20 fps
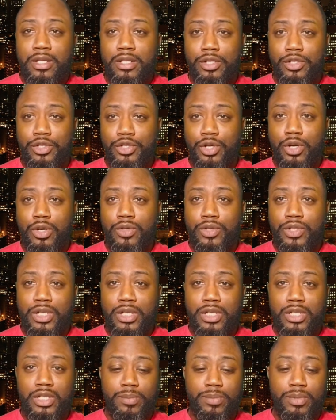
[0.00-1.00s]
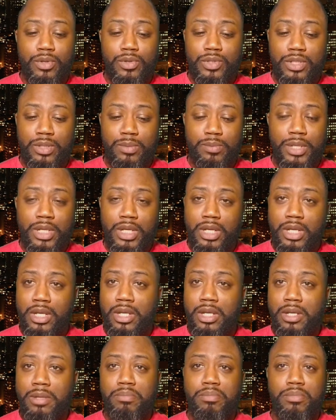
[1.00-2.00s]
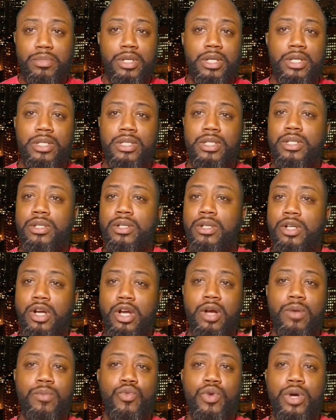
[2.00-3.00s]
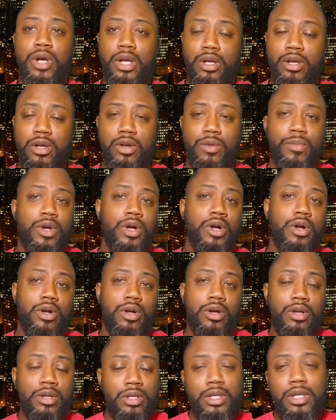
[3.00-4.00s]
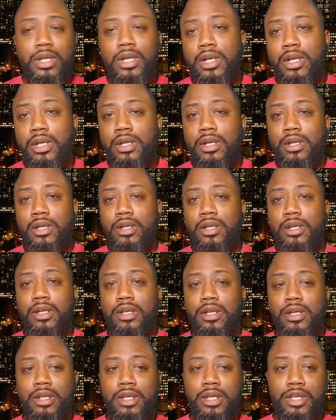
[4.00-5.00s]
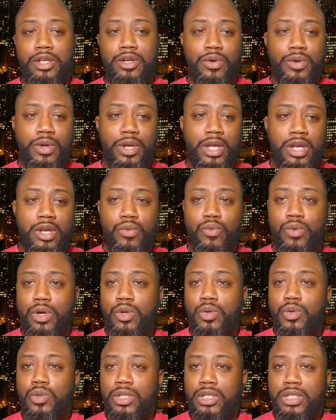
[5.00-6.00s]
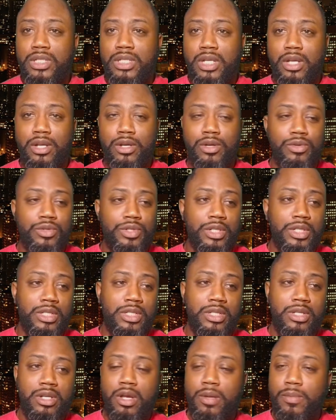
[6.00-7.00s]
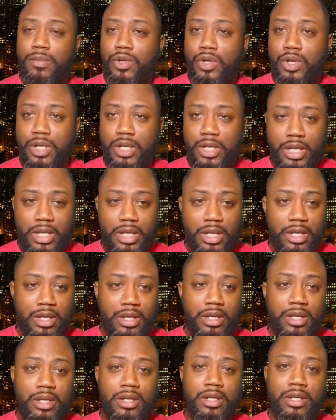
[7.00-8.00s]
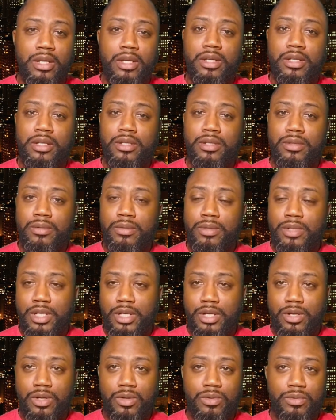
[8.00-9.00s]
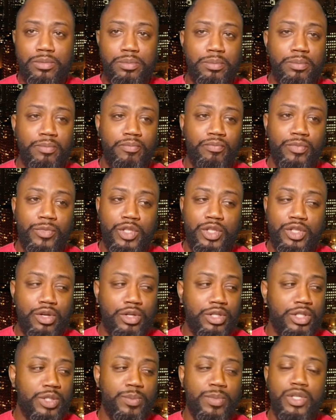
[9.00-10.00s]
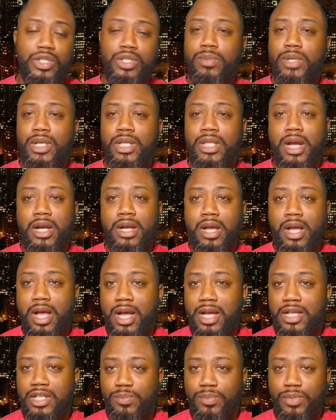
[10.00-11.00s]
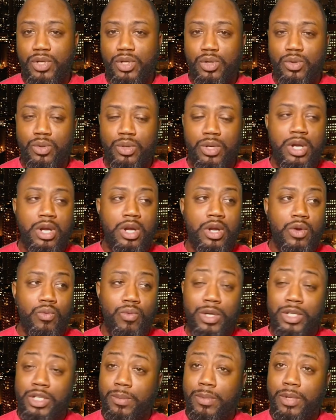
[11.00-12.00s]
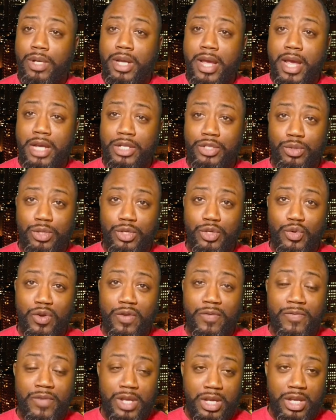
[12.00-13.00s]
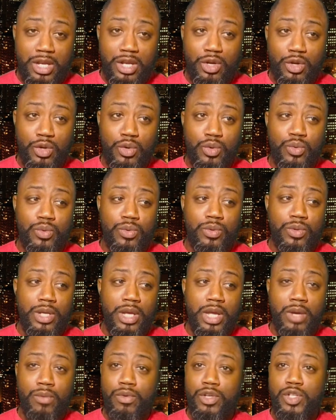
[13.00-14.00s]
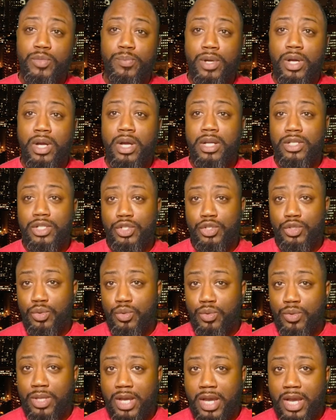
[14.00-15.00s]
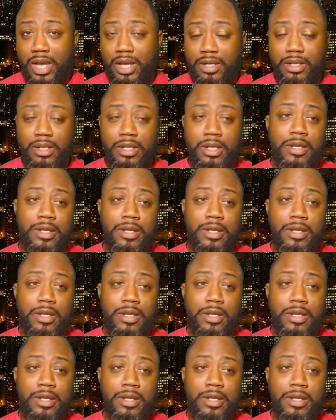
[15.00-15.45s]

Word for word: the church is supposed to be this come one, come all. You know, anyone who's a sinner, just come on in, and you know, church is supposed to be like a hospital which I'm going to actually do a video in response to that.